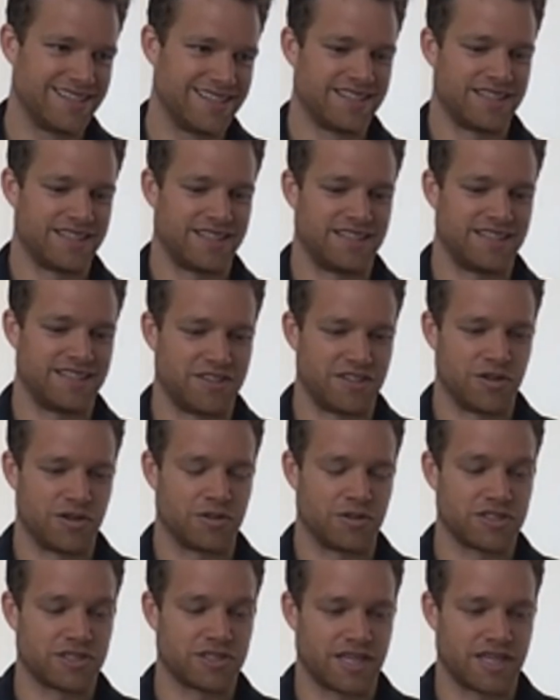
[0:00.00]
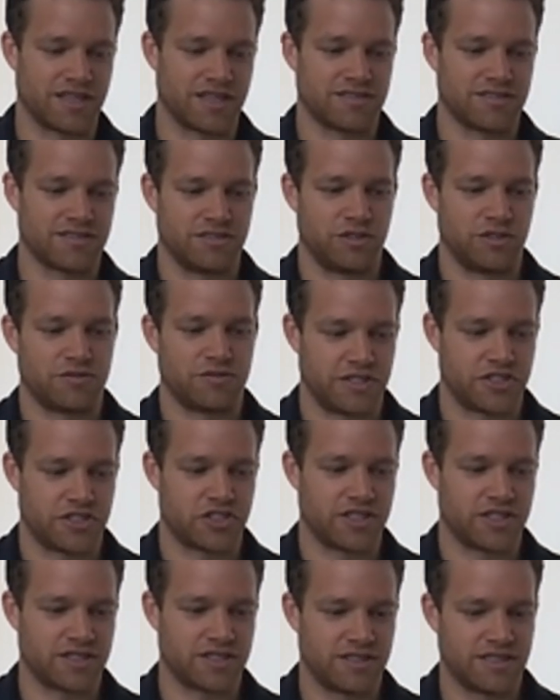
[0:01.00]
Then it knows, okay, new
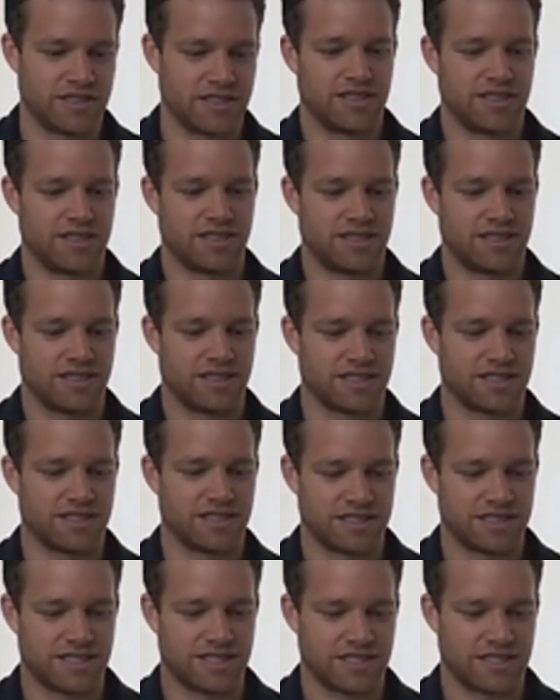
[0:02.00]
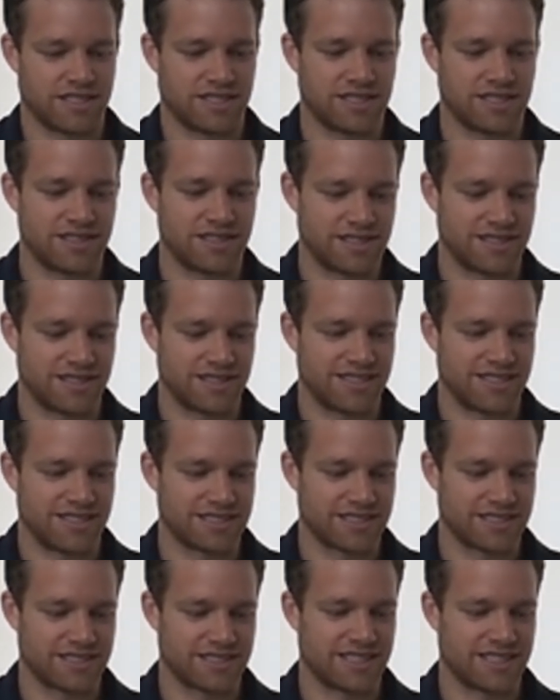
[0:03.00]
feature. This is the, this
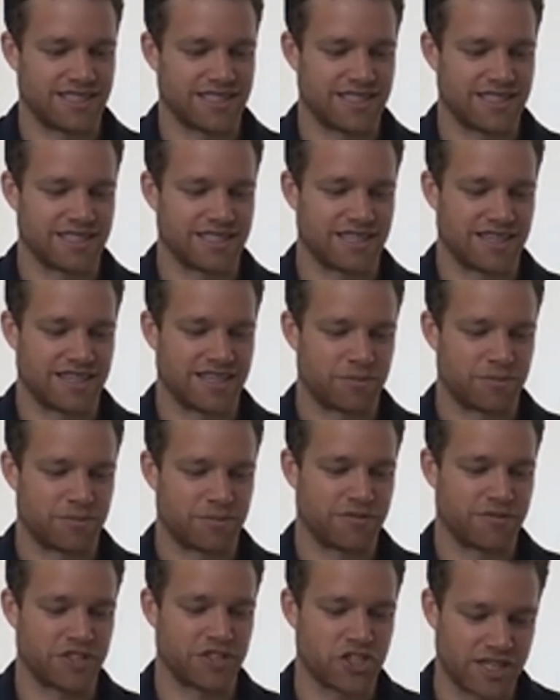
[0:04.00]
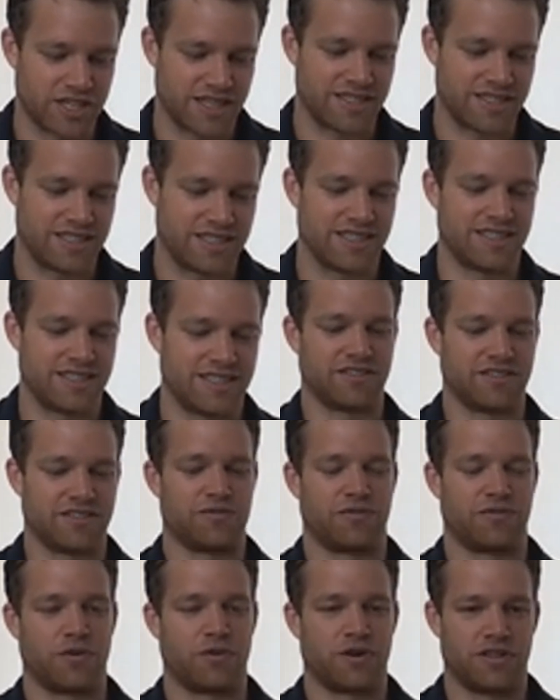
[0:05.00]
is the um, provisioning I need
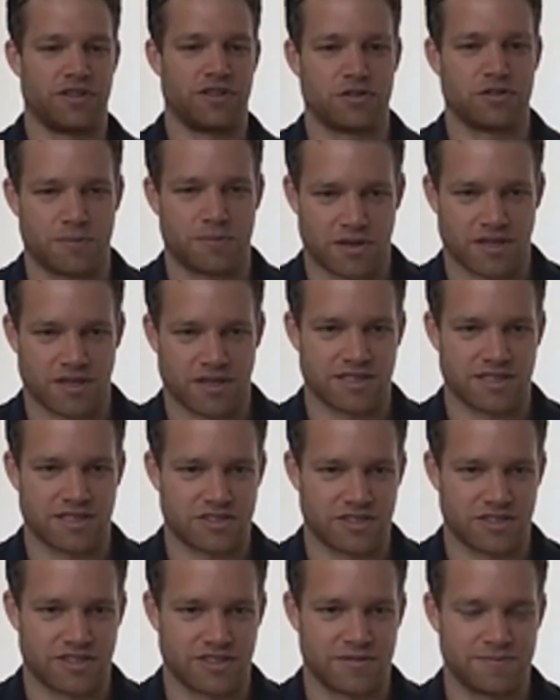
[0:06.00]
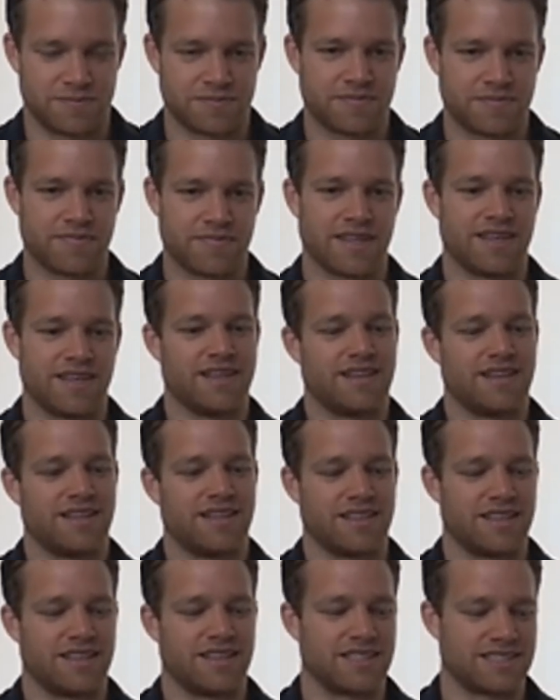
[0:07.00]
for a new Spark cluster.
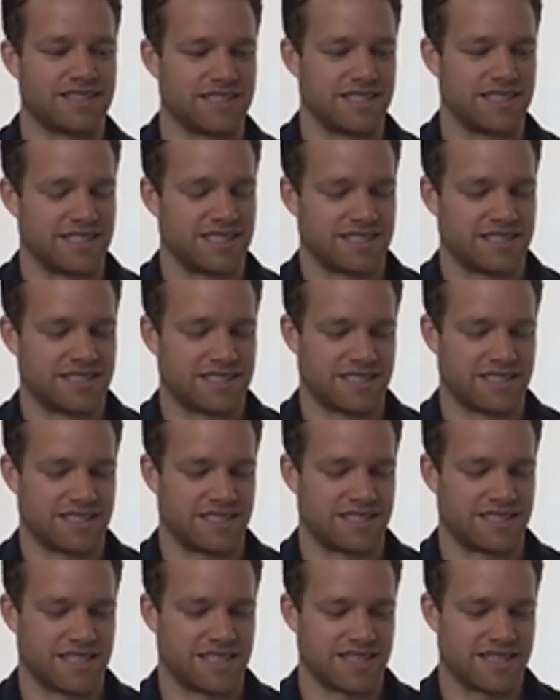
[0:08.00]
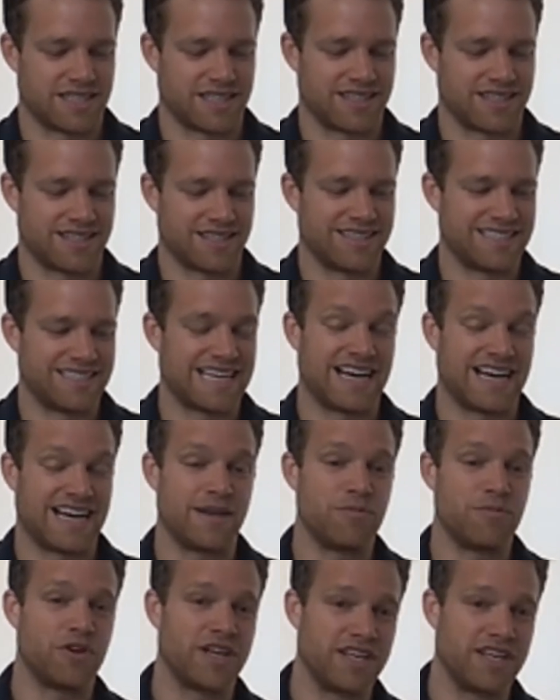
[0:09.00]
This is the
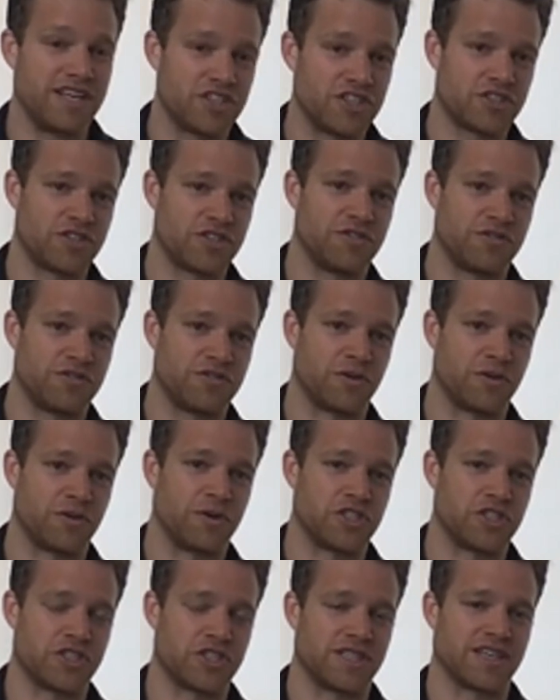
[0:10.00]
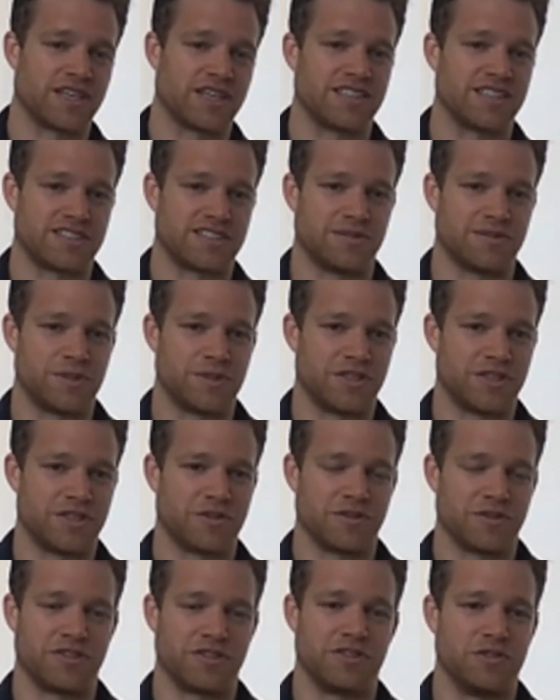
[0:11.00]
time range for which the customer
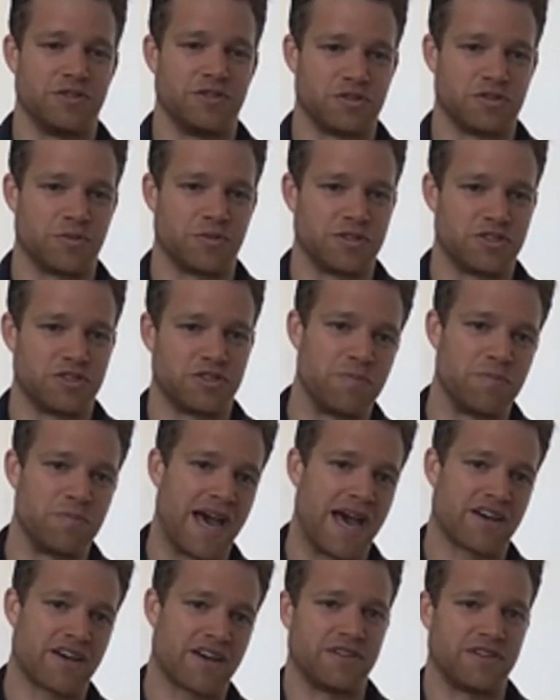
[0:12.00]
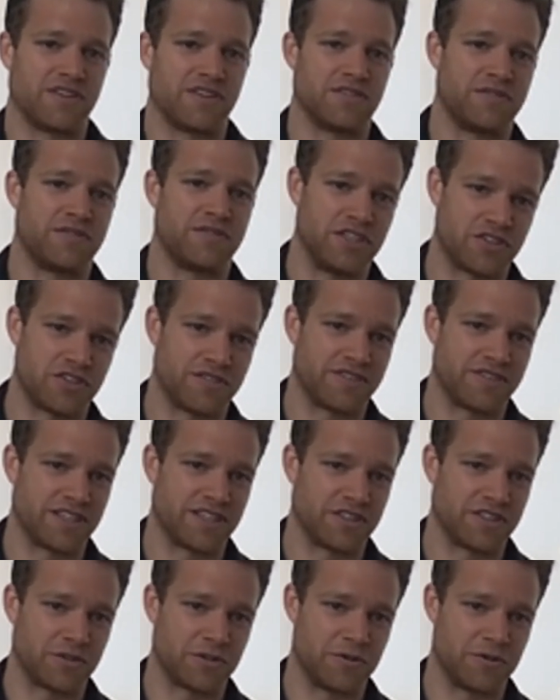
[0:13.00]
or the user wants to backfill the feature
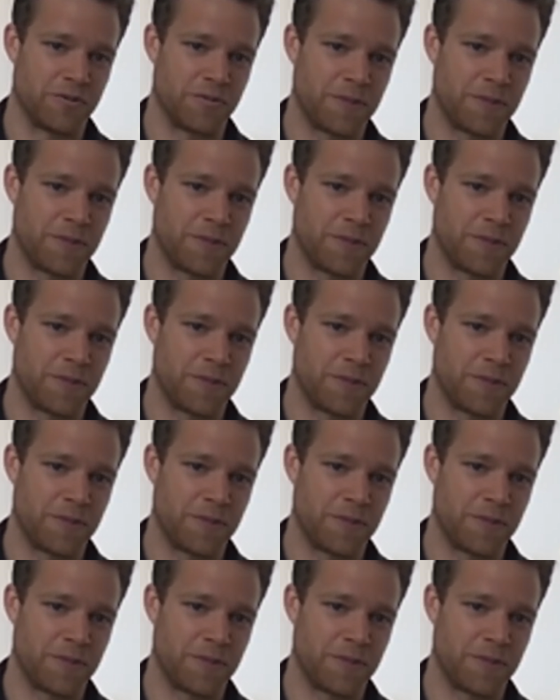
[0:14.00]
value.